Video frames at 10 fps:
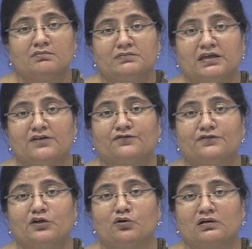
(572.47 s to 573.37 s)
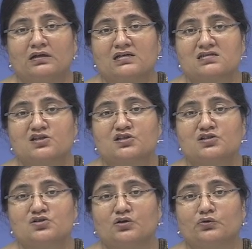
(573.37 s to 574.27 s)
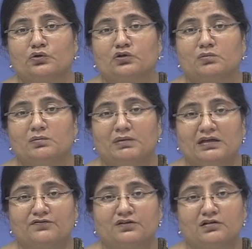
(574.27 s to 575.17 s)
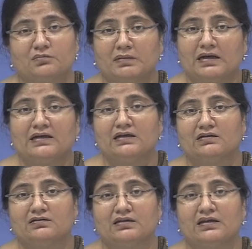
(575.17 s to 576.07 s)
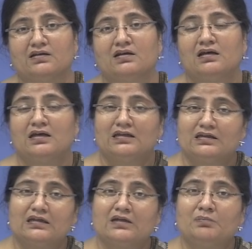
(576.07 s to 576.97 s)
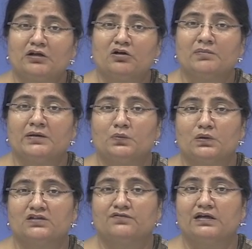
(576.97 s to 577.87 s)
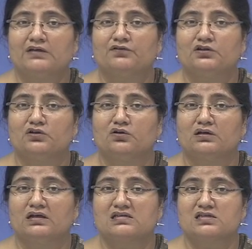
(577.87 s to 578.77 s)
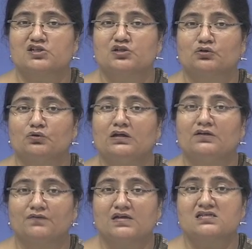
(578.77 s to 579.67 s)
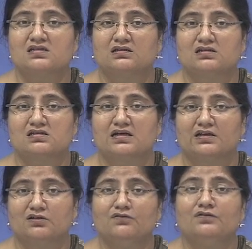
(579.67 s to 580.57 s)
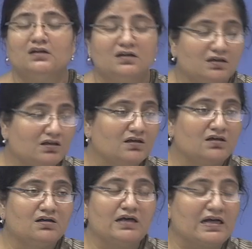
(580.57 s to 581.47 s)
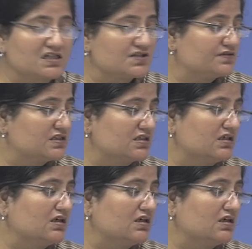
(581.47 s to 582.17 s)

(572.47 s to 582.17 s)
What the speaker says: if the organization is not going to be benefited by it, then it may not be worthwhile for the organization to invest in this kind of activity.